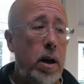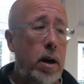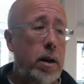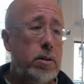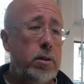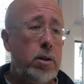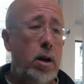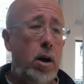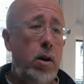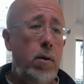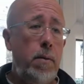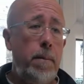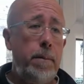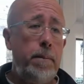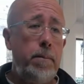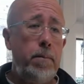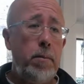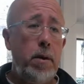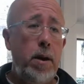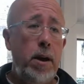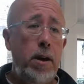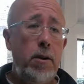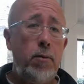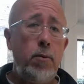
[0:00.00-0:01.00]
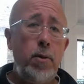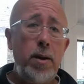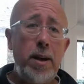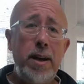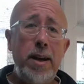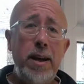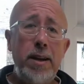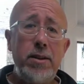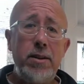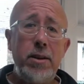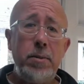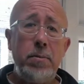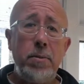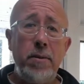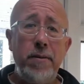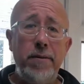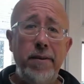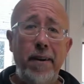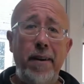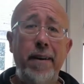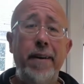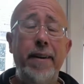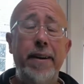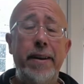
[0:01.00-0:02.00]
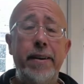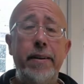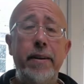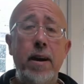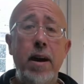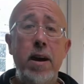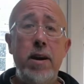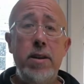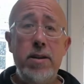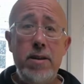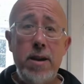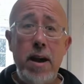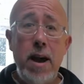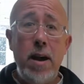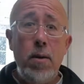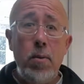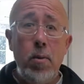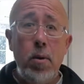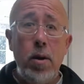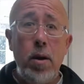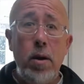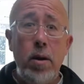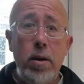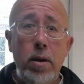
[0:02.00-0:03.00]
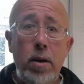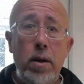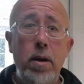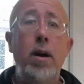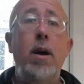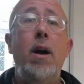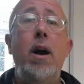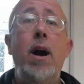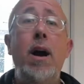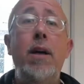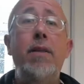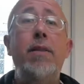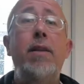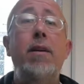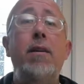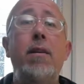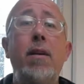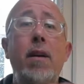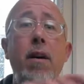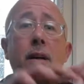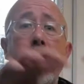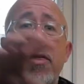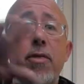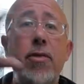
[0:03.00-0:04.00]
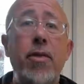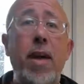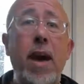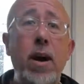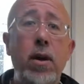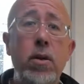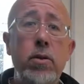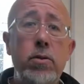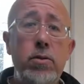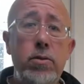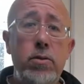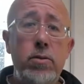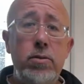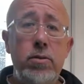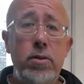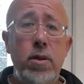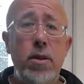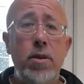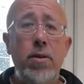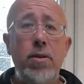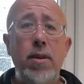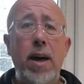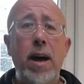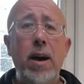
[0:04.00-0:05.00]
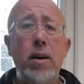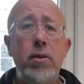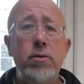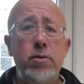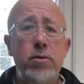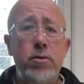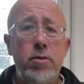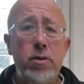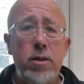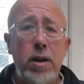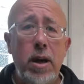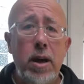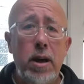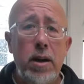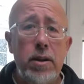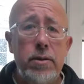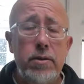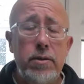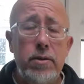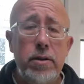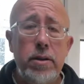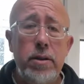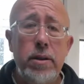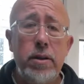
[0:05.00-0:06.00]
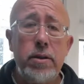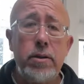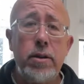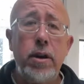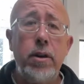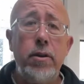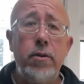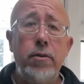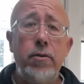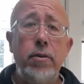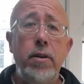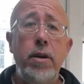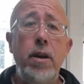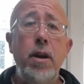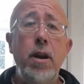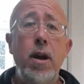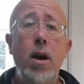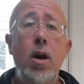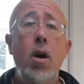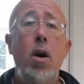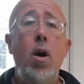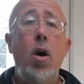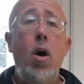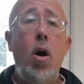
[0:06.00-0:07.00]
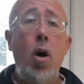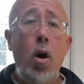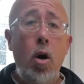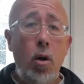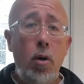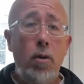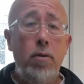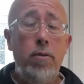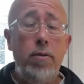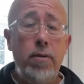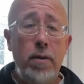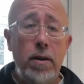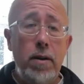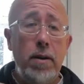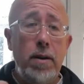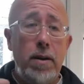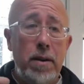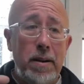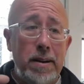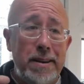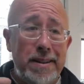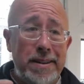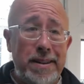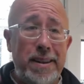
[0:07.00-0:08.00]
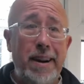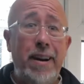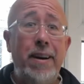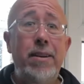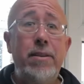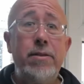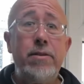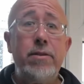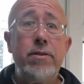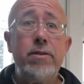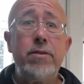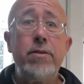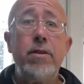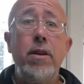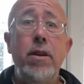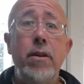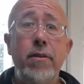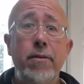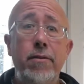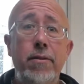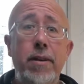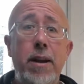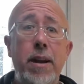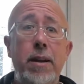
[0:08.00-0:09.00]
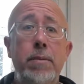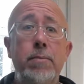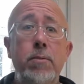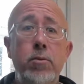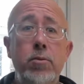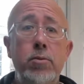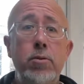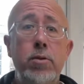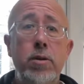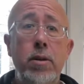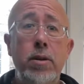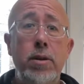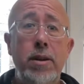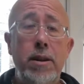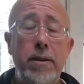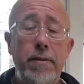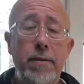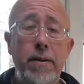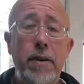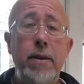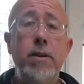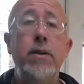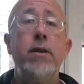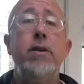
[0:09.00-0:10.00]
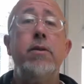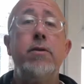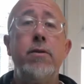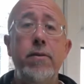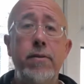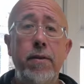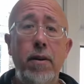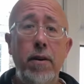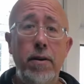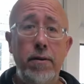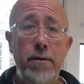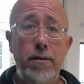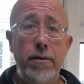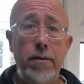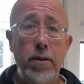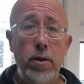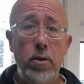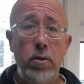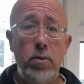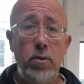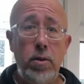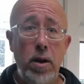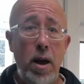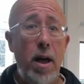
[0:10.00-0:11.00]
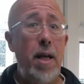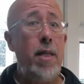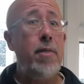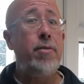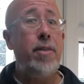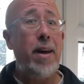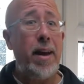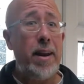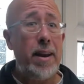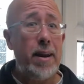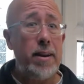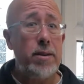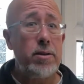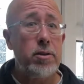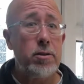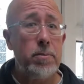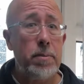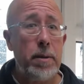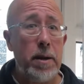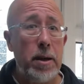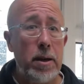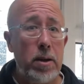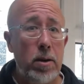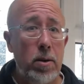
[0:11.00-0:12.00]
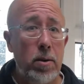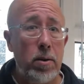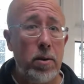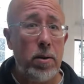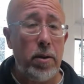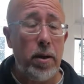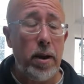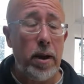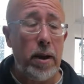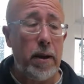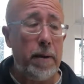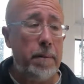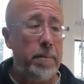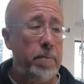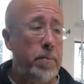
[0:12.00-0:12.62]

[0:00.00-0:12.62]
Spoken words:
So if we can actually provide a network, and there are thousands and thousands of gardens in this country, of gardens for animals to live in, to find food, that has to be a good thing,